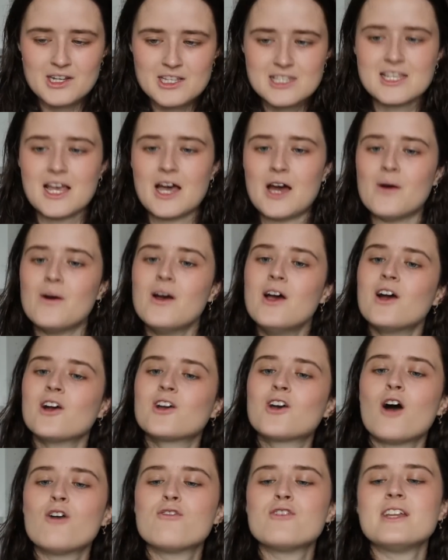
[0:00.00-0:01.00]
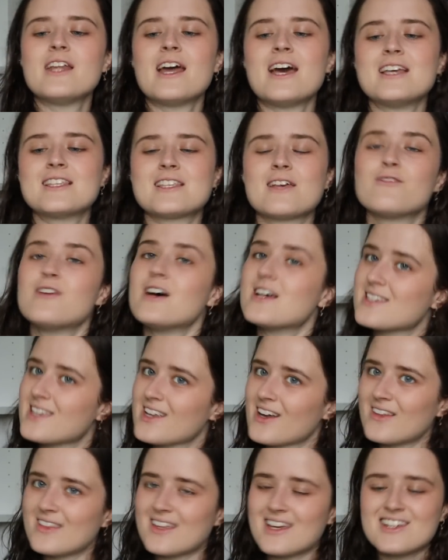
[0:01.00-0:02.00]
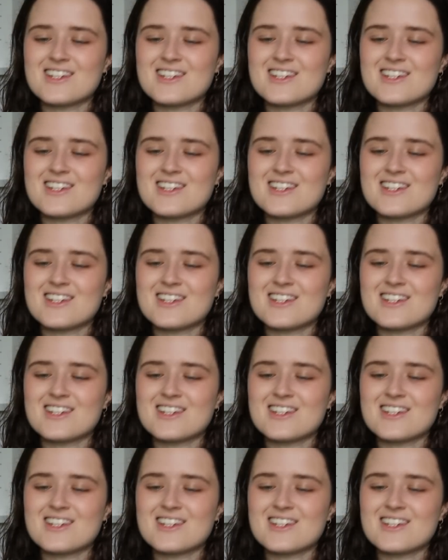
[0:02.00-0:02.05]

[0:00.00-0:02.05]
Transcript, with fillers: So coffee dates first thing on the